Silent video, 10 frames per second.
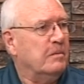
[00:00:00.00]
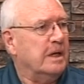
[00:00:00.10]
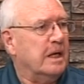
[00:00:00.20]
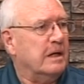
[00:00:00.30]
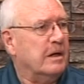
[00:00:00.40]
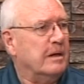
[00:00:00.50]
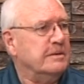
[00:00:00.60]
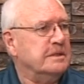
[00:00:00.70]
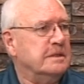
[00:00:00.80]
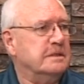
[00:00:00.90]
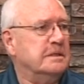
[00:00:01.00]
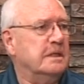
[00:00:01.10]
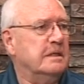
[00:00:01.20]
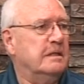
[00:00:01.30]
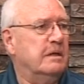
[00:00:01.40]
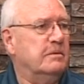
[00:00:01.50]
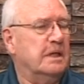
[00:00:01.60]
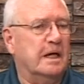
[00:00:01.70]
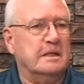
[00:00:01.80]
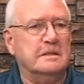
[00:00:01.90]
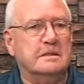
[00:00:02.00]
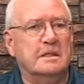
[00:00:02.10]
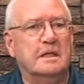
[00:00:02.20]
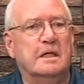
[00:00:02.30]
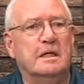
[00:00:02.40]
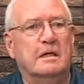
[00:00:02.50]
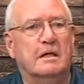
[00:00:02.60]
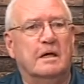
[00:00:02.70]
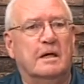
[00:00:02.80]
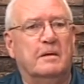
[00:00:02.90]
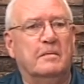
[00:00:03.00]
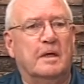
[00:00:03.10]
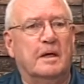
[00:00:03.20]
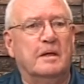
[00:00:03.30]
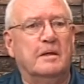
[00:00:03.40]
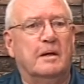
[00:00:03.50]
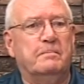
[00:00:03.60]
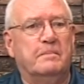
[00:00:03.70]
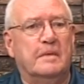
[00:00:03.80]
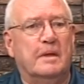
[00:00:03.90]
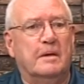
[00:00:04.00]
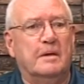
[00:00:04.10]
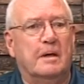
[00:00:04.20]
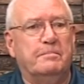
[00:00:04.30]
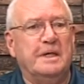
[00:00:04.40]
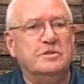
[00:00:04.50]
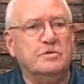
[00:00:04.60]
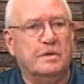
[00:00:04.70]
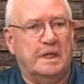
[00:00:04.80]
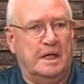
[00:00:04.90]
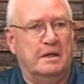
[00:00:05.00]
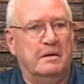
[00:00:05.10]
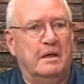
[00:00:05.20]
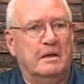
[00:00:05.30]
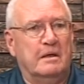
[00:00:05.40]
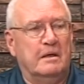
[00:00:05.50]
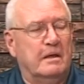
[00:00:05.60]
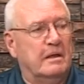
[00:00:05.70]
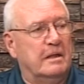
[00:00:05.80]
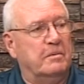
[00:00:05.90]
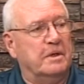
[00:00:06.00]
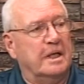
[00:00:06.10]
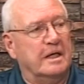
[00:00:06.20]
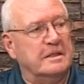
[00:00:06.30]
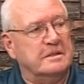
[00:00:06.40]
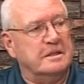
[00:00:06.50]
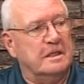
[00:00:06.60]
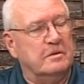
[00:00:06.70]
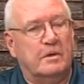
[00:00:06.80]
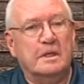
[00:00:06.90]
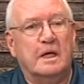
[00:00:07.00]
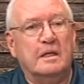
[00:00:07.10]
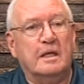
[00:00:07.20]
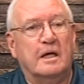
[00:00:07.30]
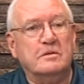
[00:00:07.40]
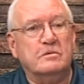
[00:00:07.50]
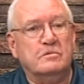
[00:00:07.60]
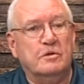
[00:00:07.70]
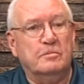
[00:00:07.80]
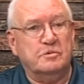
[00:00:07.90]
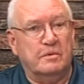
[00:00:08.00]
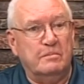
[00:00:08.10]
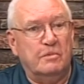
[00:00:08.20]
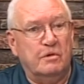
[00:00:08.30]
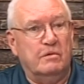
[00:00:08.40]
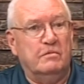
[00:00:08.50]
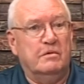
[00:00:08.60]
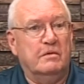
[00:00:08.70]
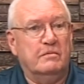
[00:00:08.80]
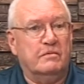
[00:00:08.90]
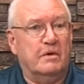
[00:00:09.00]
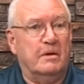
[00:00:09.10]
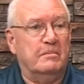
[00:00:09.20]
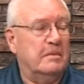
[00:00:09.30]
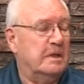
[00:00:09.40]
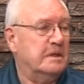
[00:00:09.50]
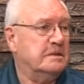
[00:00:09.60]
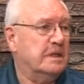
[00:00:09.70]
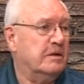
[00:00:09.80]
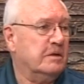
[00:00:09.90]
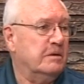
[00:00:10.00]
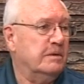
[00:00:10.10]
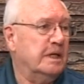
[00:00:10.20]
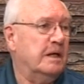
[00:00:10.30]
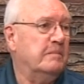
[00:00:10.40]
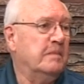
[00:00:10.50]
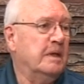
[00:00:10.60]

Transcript: We had an armistice. They would like to see a peace treaty. They would like to see 28,000 troops removed from South Korea.